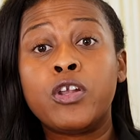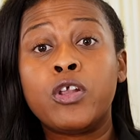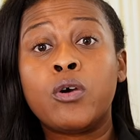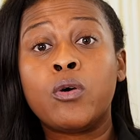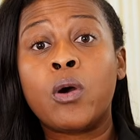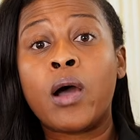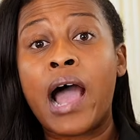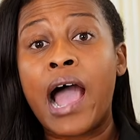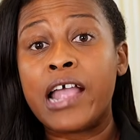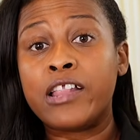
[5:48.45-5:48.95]

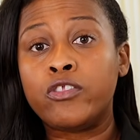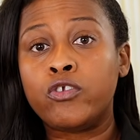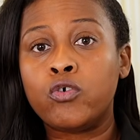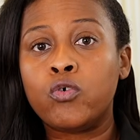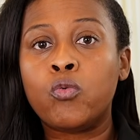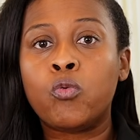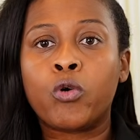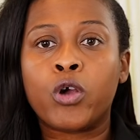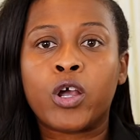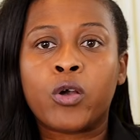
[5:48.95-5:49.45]
though I do
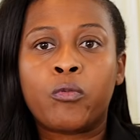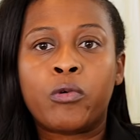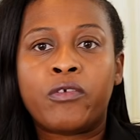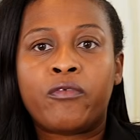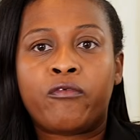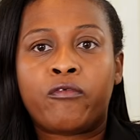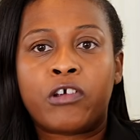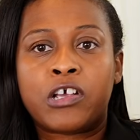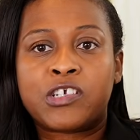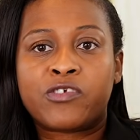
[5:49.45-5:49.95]
work with
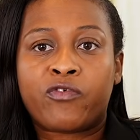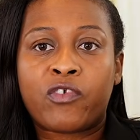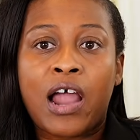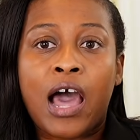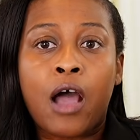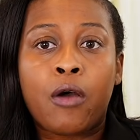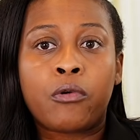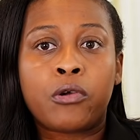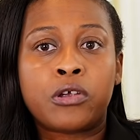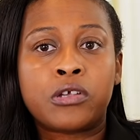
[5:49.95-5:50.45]
fresh
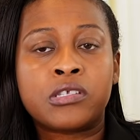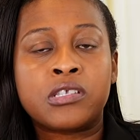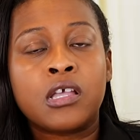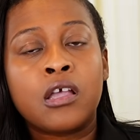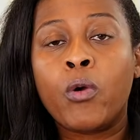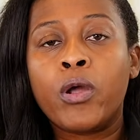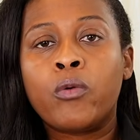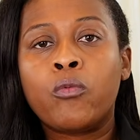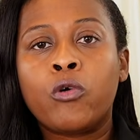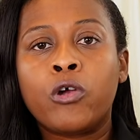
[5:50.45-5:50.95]
flowers,
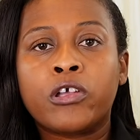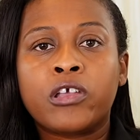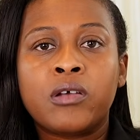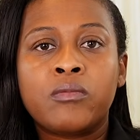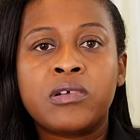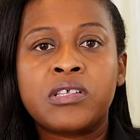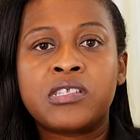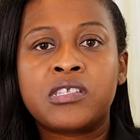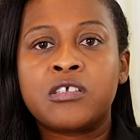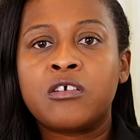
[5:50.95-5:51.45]
when working
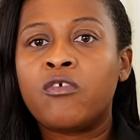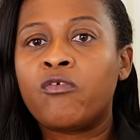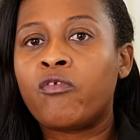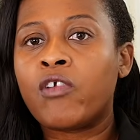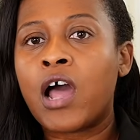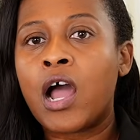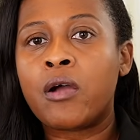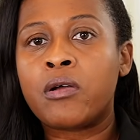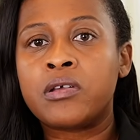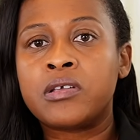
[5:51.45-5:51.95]
with silk
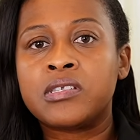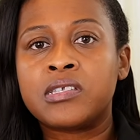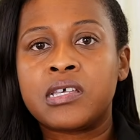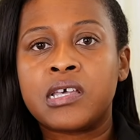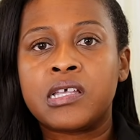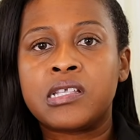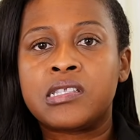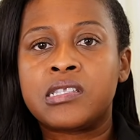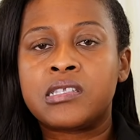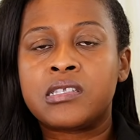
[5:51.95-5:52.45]
flowers,
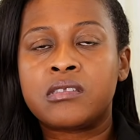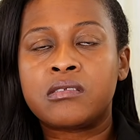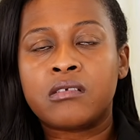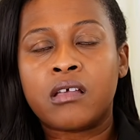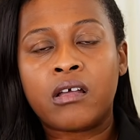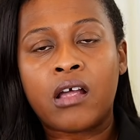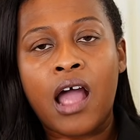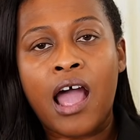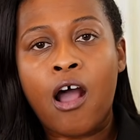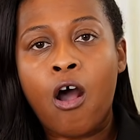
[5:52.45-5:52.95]
it's
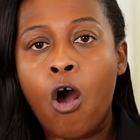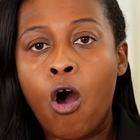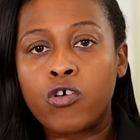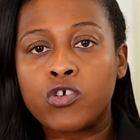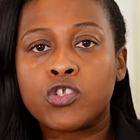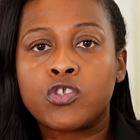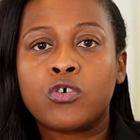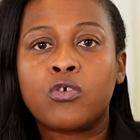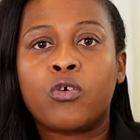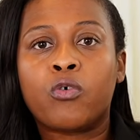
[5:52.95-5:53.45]

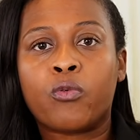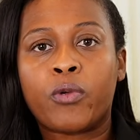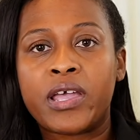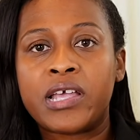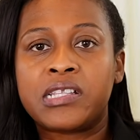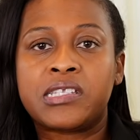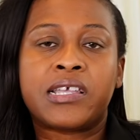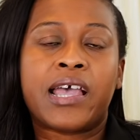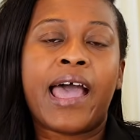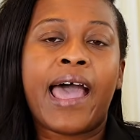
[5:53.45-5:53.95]
also
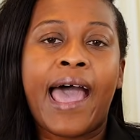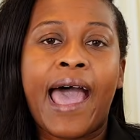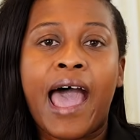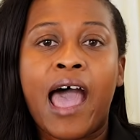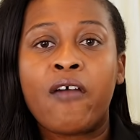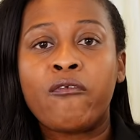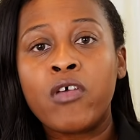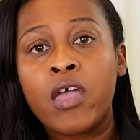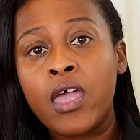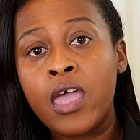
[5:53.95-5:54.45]
great to
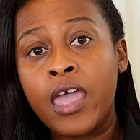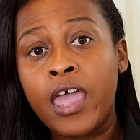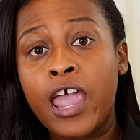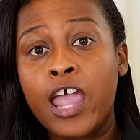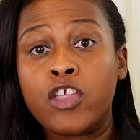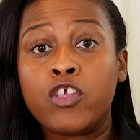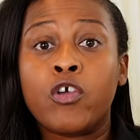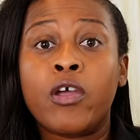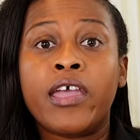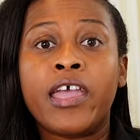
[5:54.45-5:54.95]
have
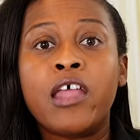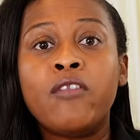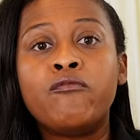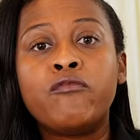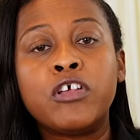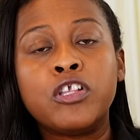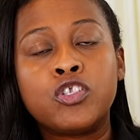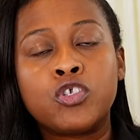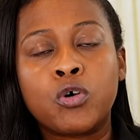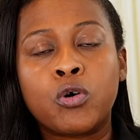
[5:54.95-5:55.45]
in your
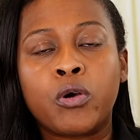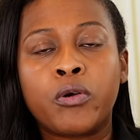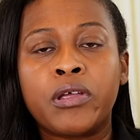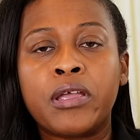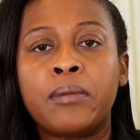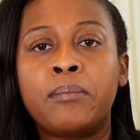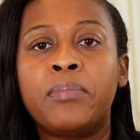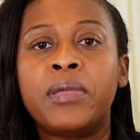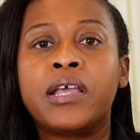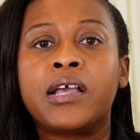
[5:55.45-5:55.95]

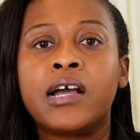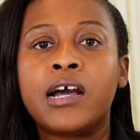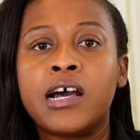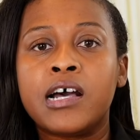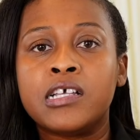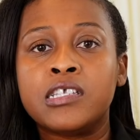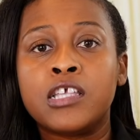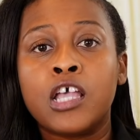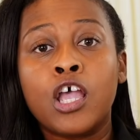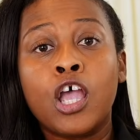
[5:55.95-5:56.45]
inventory
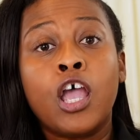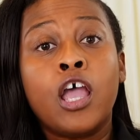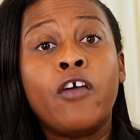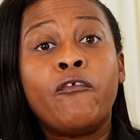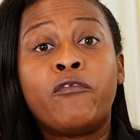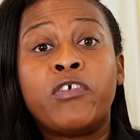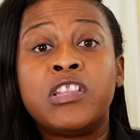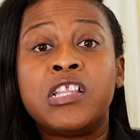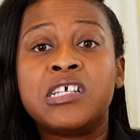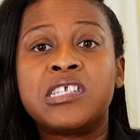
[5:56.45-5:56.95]
because
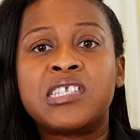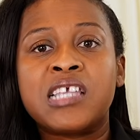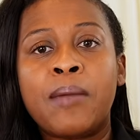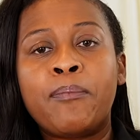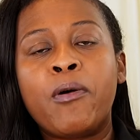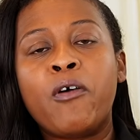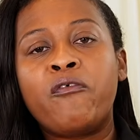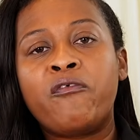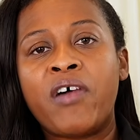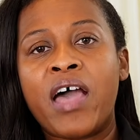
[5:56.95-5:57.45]
for the
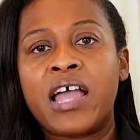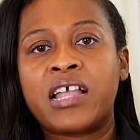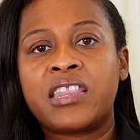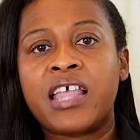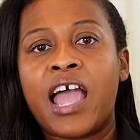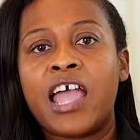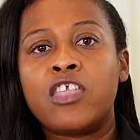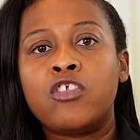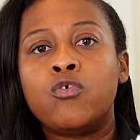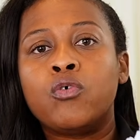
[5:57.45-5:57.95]
simple fact
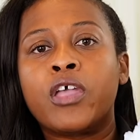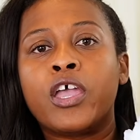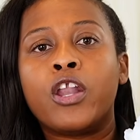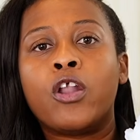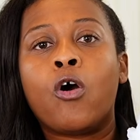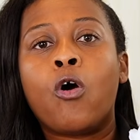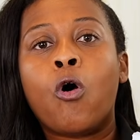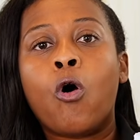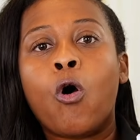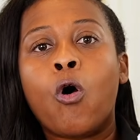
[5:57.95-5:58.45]
that you can
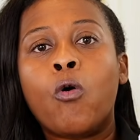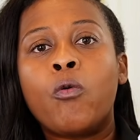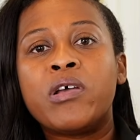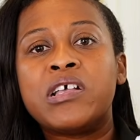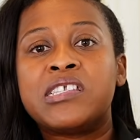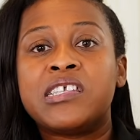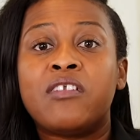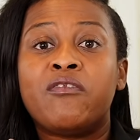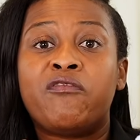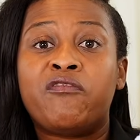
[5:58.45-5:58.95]

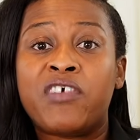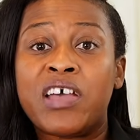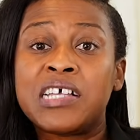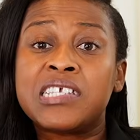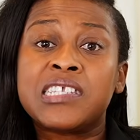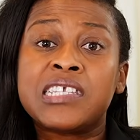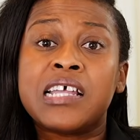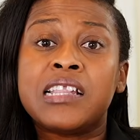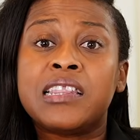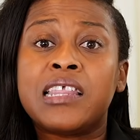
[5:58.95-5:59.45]
always
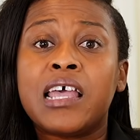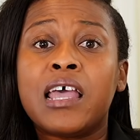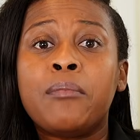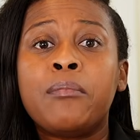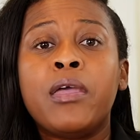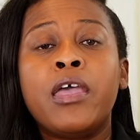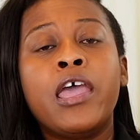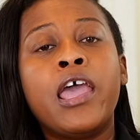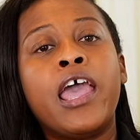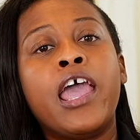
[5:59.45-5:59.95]
invest in them
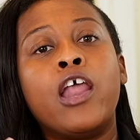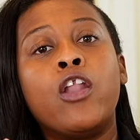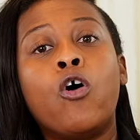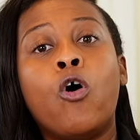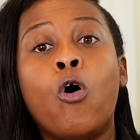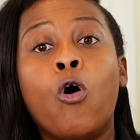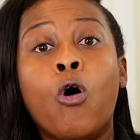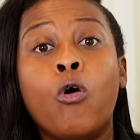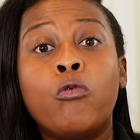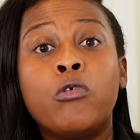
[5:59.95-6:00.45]
and
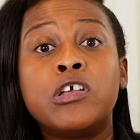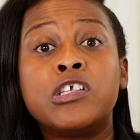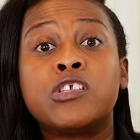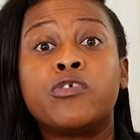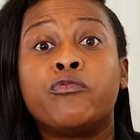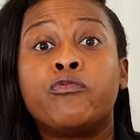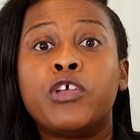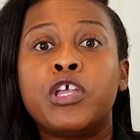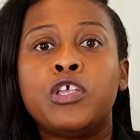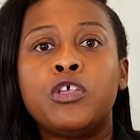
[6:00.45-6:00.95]
always
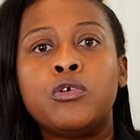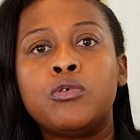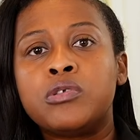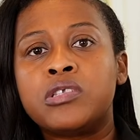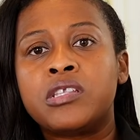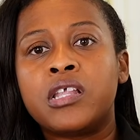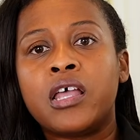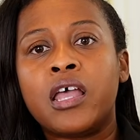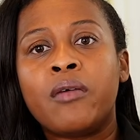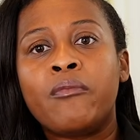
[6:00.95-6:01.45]
reuse
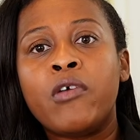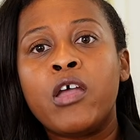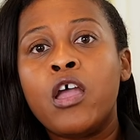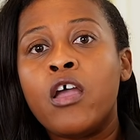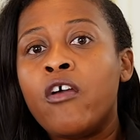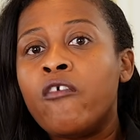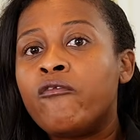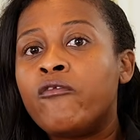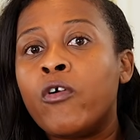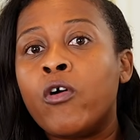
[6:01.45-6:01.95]
them
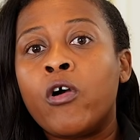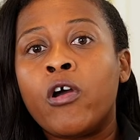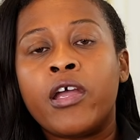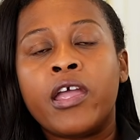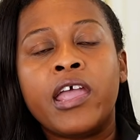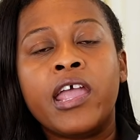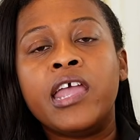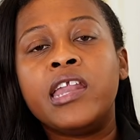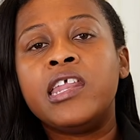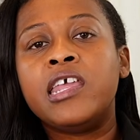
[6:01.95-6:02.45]
for
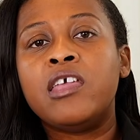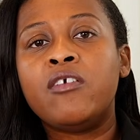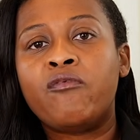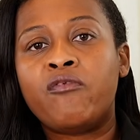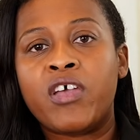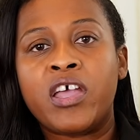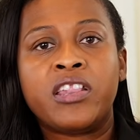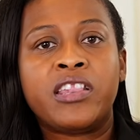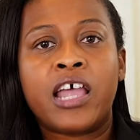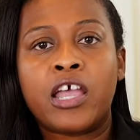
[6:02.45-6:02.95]
any
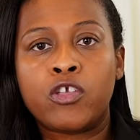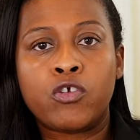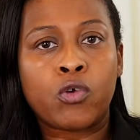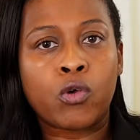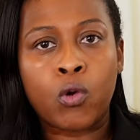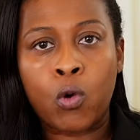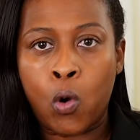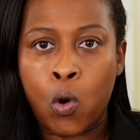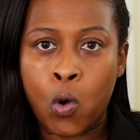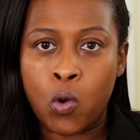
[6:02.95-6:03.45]
event that
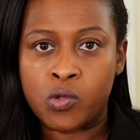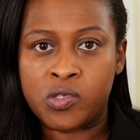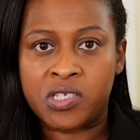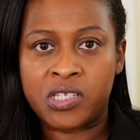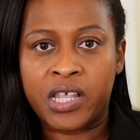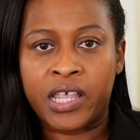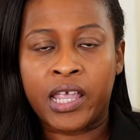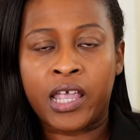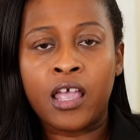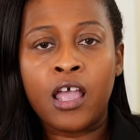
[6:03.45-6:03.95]
you're
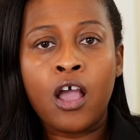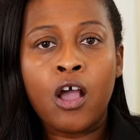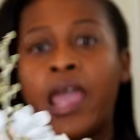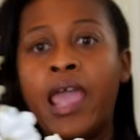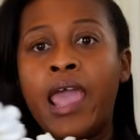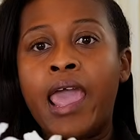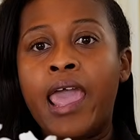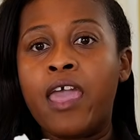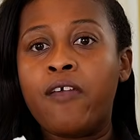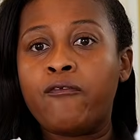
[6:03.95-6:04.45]
hosting.
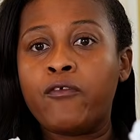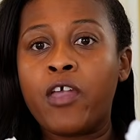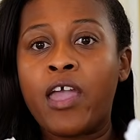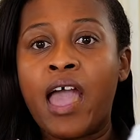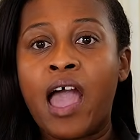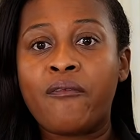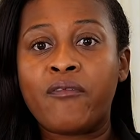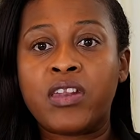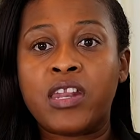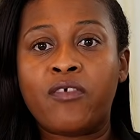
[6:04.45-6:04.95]
If you
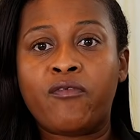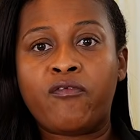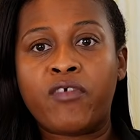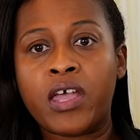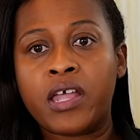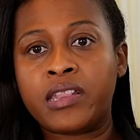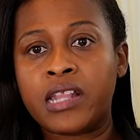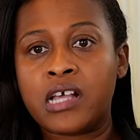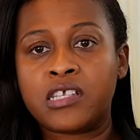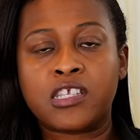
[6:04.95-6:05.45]
have an
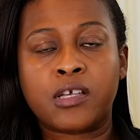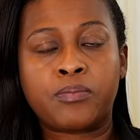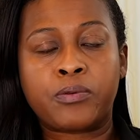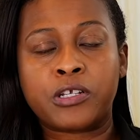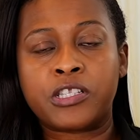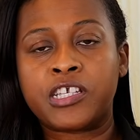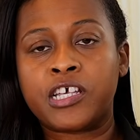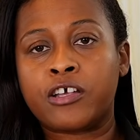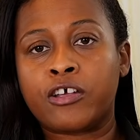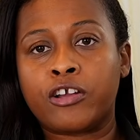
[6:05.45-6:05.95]
event that's a
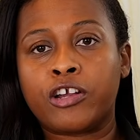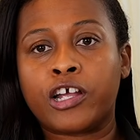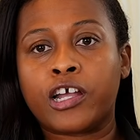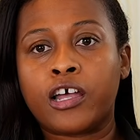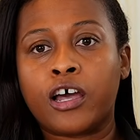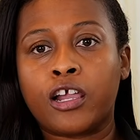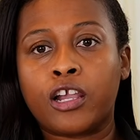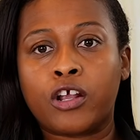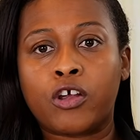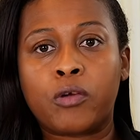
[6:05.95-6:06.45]
particular
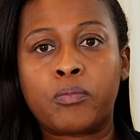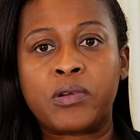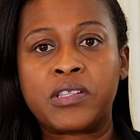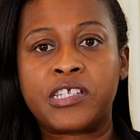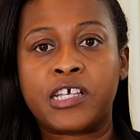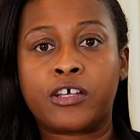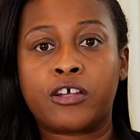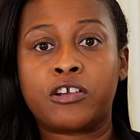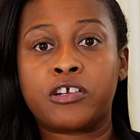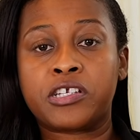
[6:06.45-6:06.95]
color, a
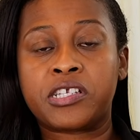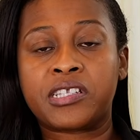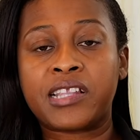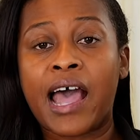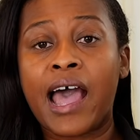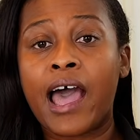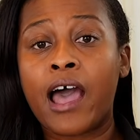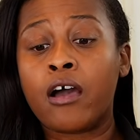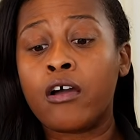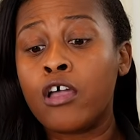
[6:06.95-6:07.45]
particular
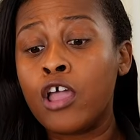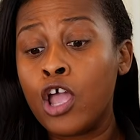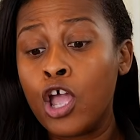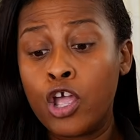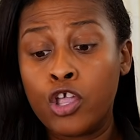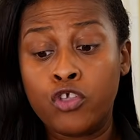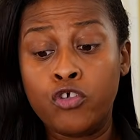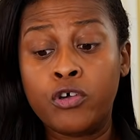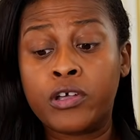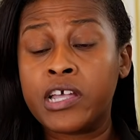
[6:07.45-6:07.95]
style,
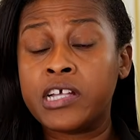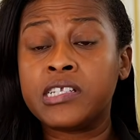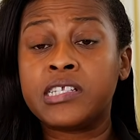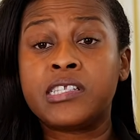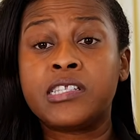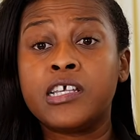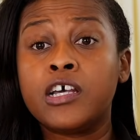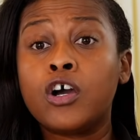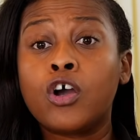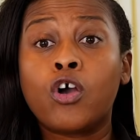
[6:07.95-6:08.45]
you can
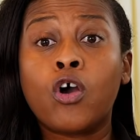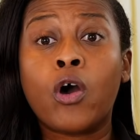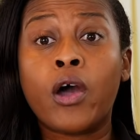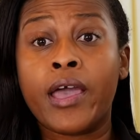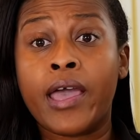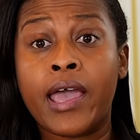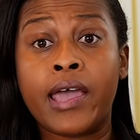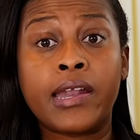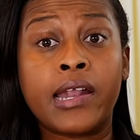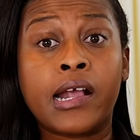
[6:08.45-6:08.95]
still go
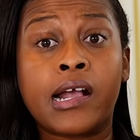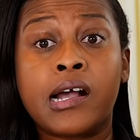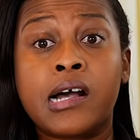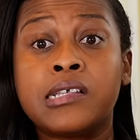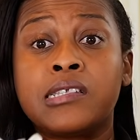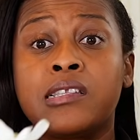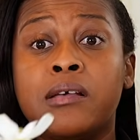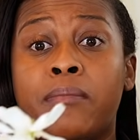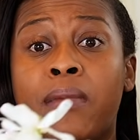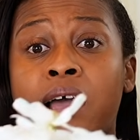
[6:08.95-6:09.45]
ahead and
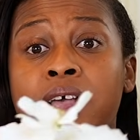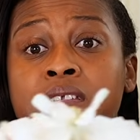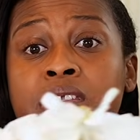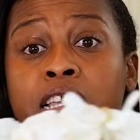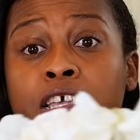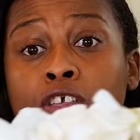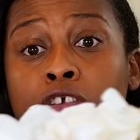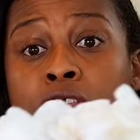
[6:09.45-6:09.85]
customize it